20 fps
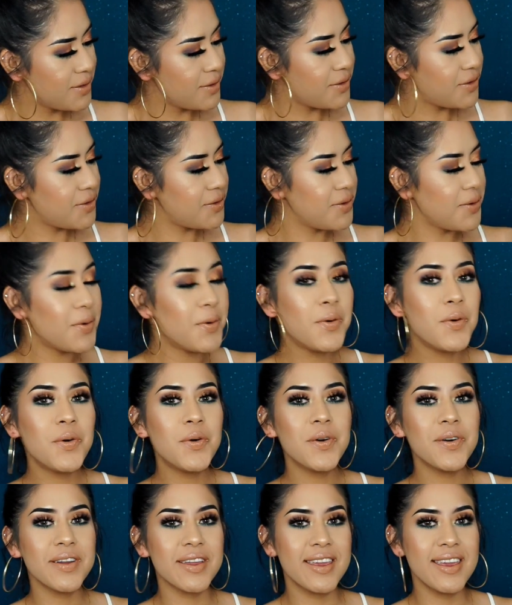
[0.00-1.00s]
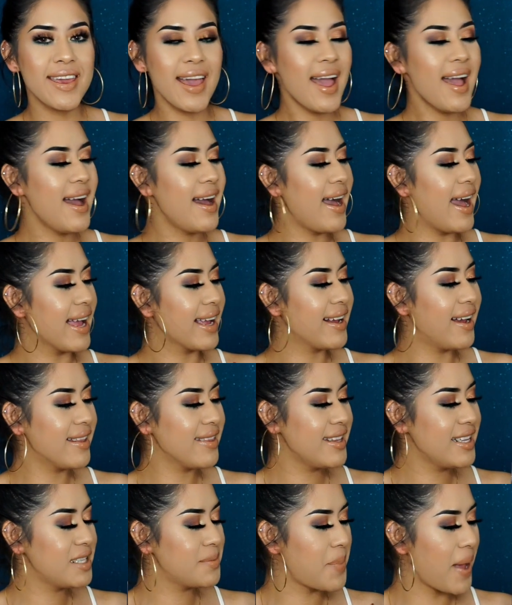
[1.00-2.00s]
So yeah, I
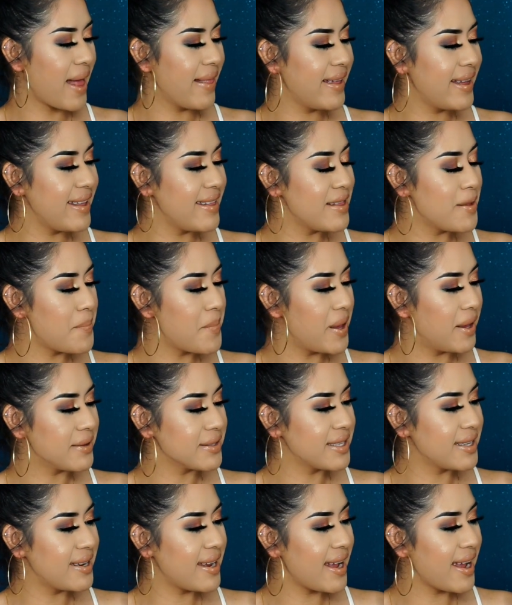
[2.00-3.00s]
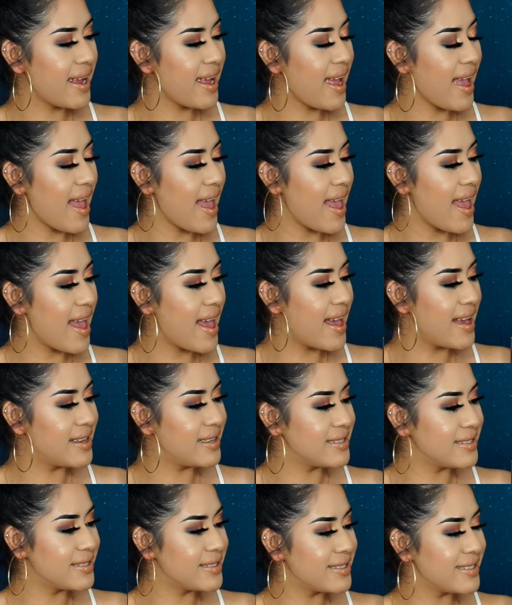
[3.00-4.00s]
got this palette in the mail today,
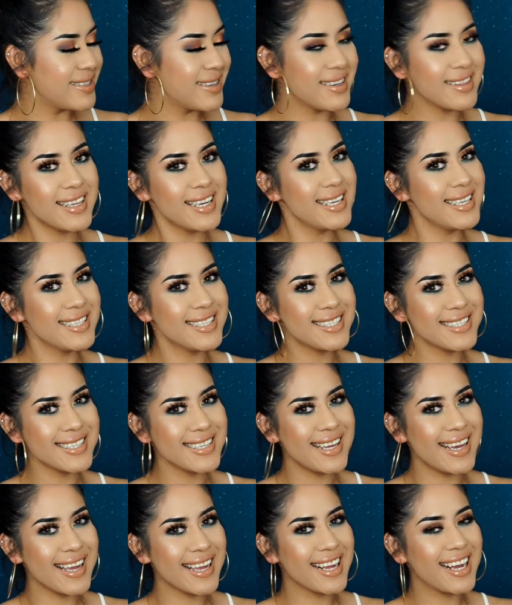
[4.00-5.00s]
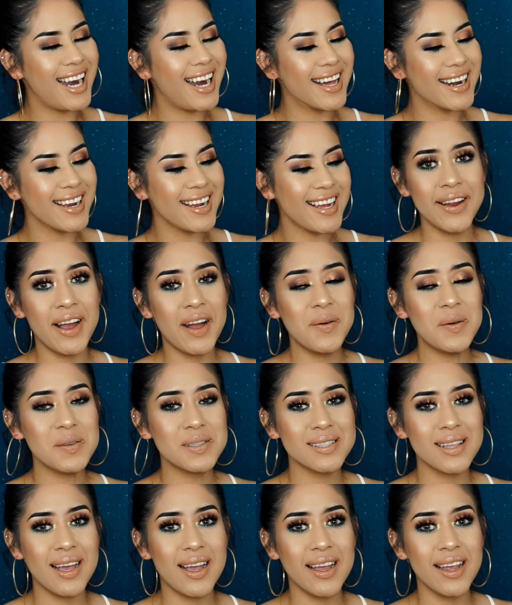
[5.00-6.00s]
and the instant I got it, I
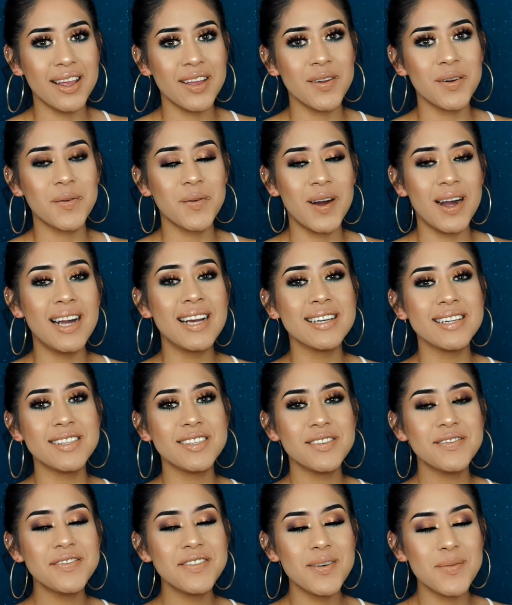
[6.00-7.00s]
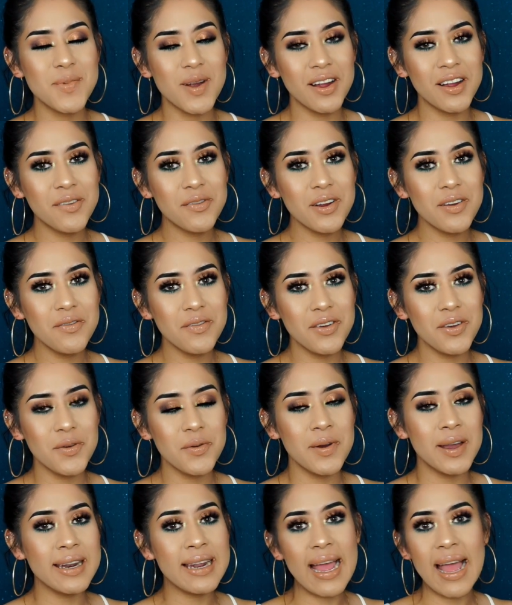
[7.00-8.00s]
was like, you know what, I need to film my
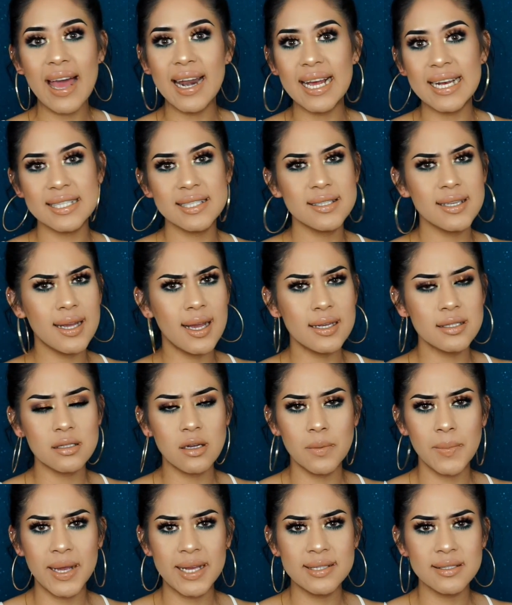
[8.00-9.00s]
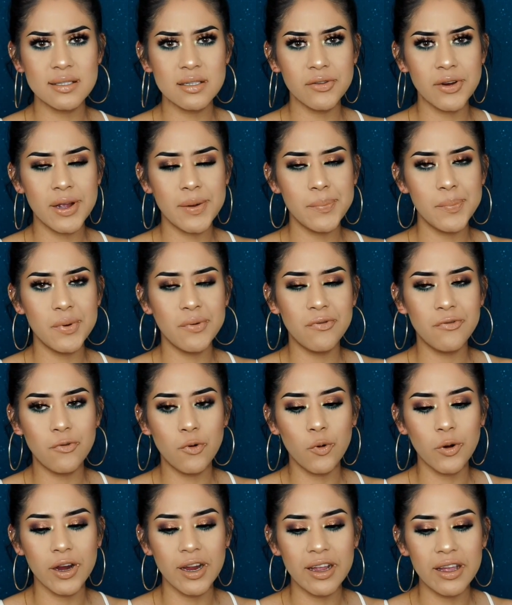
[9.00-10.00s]
review. And I had asked you guys on my Instagram
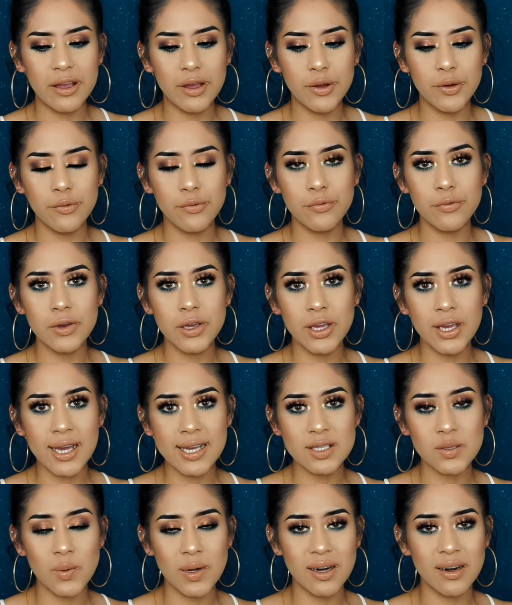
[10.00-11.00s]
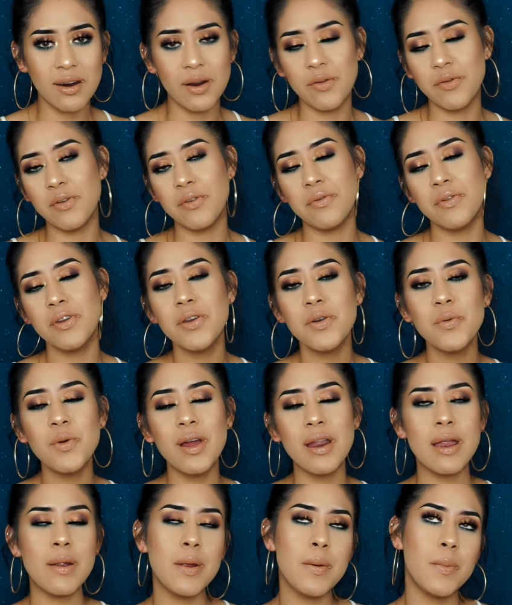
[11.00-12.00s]
before if you guys wanted a review,
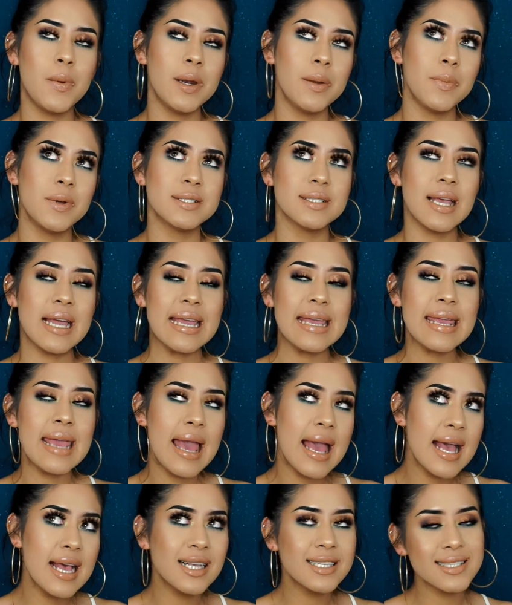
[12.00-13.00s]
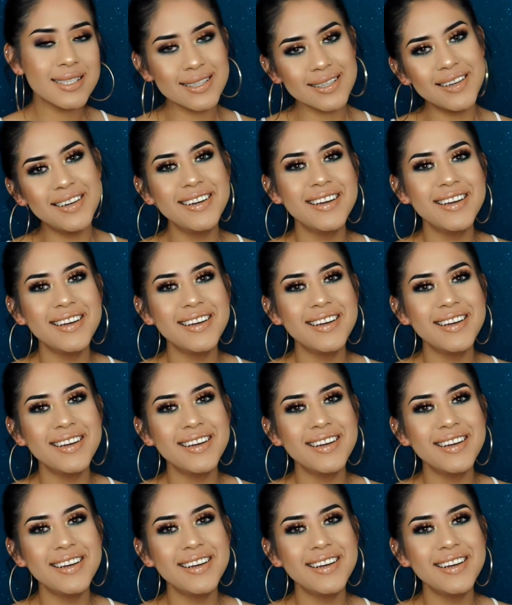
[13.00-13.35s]
and everybody was like, yes.